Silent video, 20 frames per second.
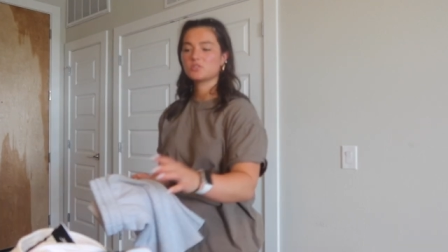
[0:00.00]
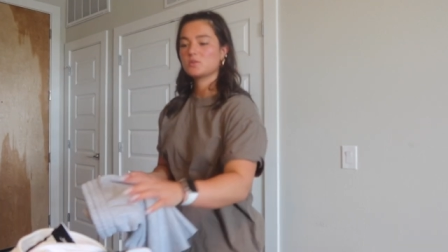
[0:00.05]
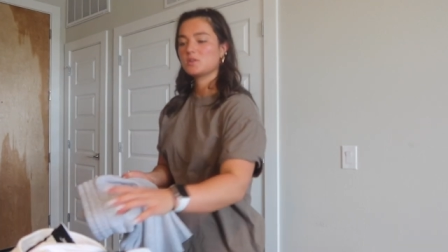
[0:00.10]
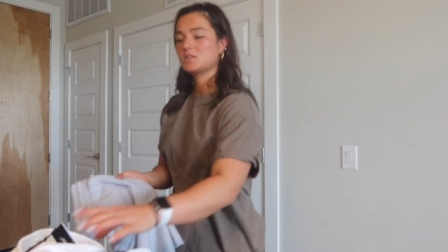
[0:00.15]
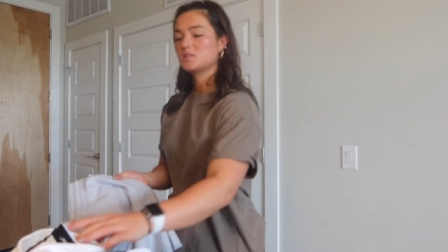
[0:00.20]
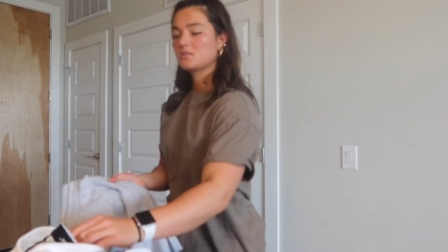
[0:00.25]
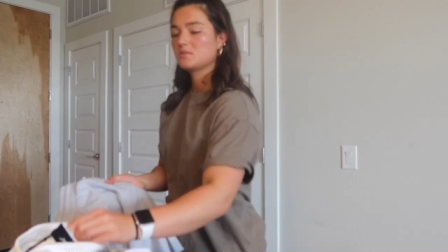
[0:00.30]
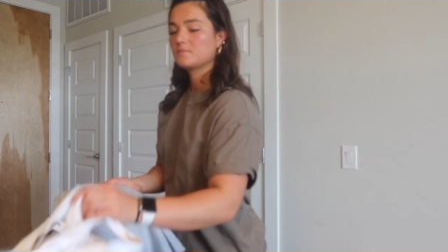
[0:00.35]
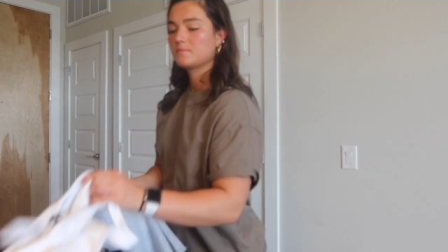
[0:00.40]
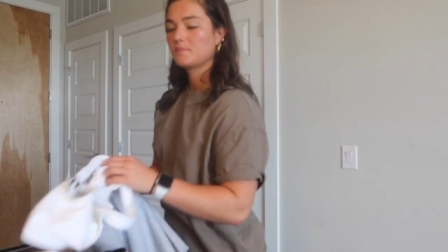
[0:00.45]

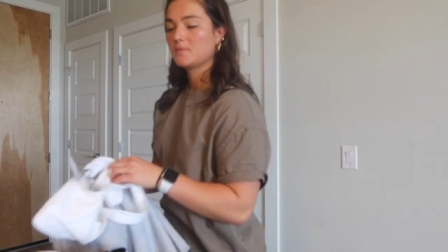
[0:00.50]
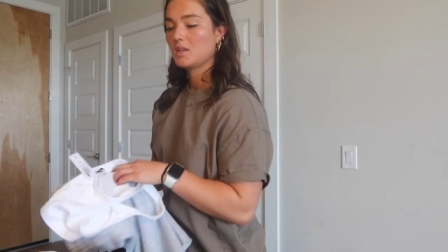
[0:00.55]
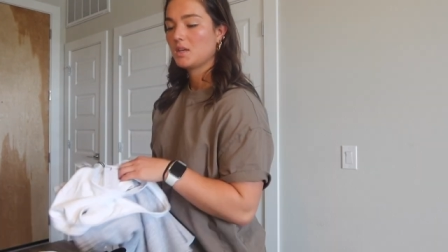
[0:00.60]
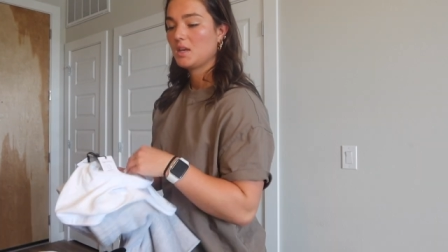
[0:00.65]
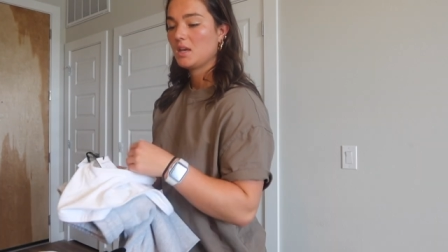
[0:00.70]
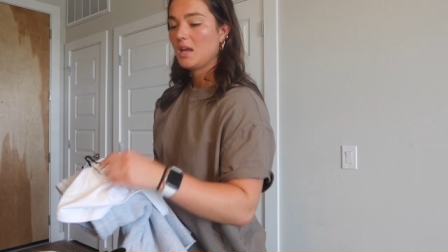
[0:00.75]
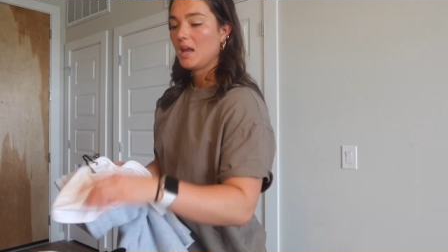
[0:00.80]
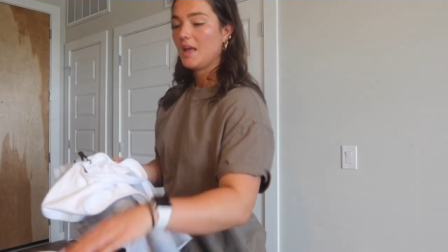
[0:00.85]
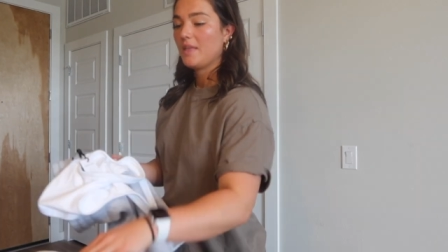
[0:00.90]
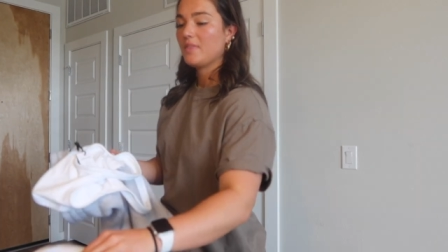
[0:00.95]
shorts.
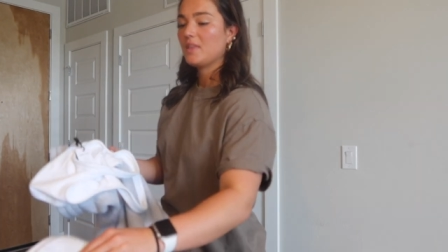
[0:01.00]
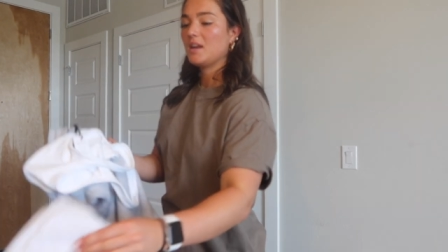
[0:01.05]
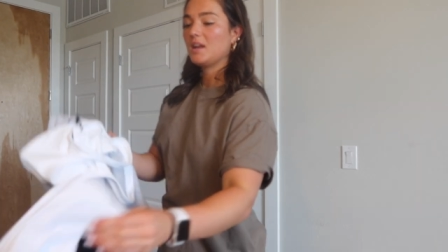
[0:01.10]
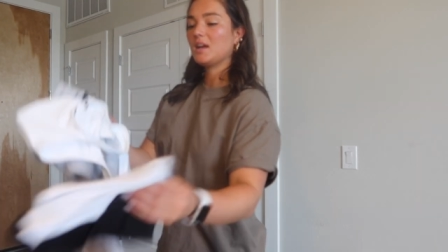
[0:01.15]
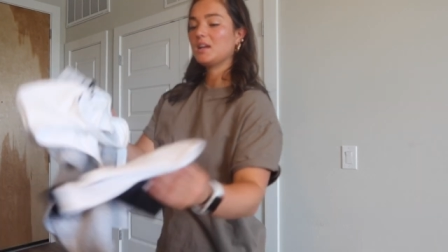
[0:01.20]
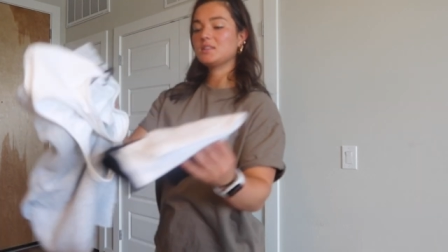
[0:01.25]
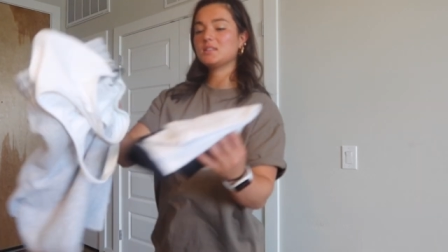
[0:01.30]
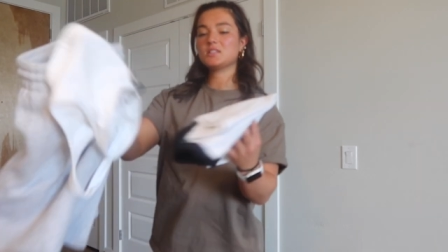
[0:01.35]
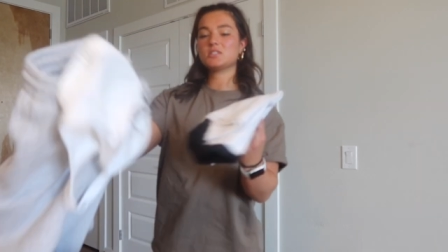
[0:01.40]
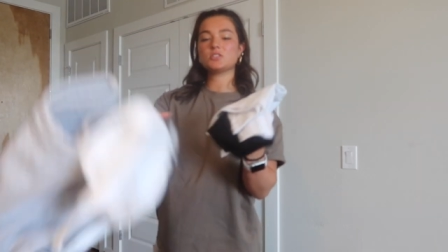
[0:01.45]
And then I
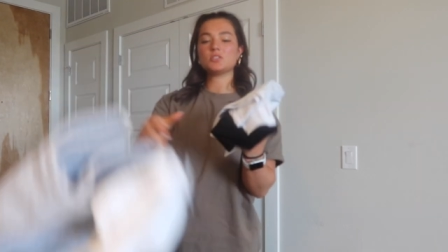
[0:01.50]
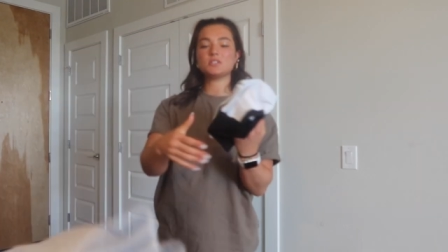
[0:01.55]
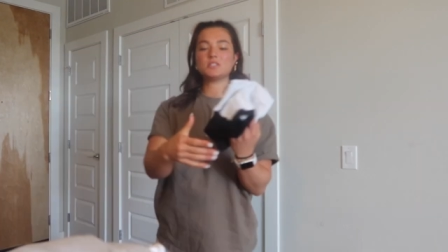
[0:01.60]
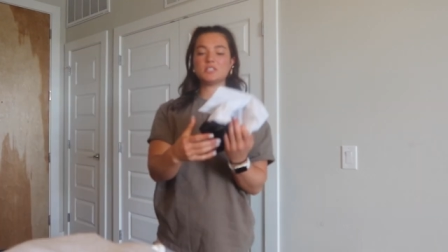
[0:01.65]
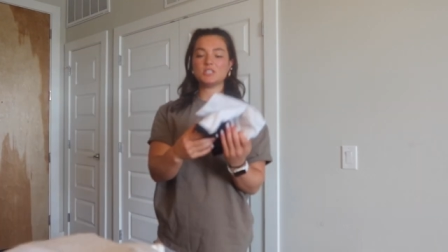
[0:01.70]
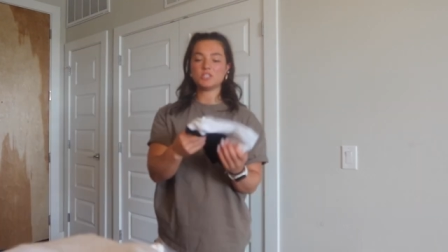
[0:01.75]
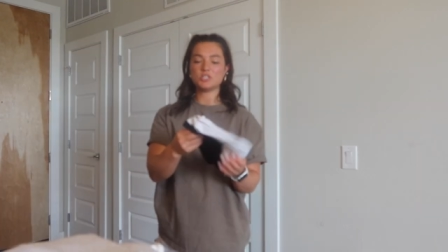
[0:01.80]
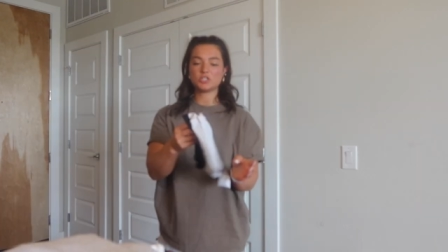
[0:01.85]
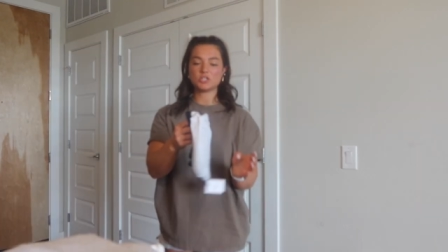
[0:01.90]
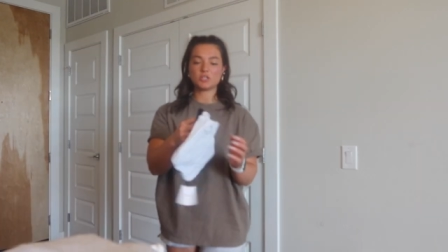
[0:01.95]
got this little
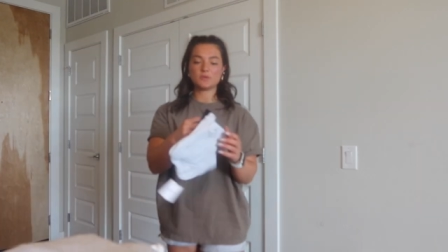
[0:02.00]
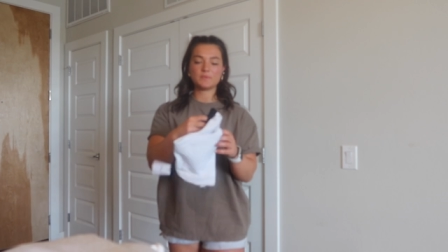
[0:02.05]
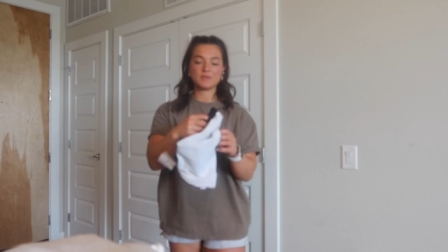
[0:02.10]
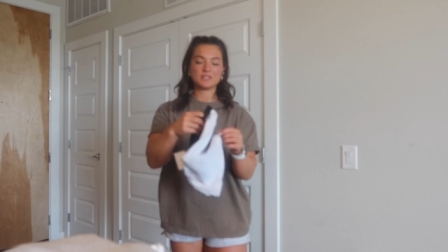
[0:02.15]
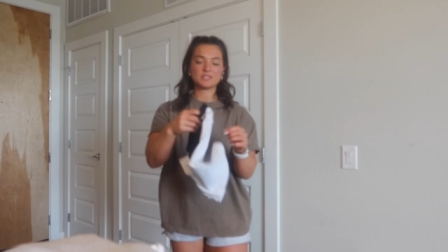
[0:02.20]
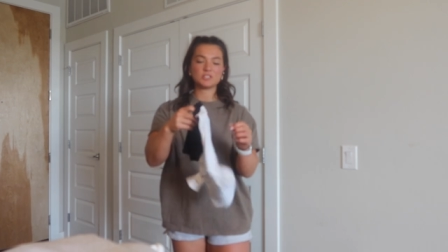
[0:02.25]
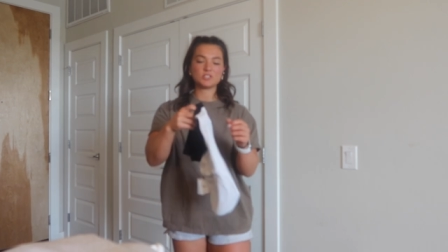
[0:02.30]
t-shirt because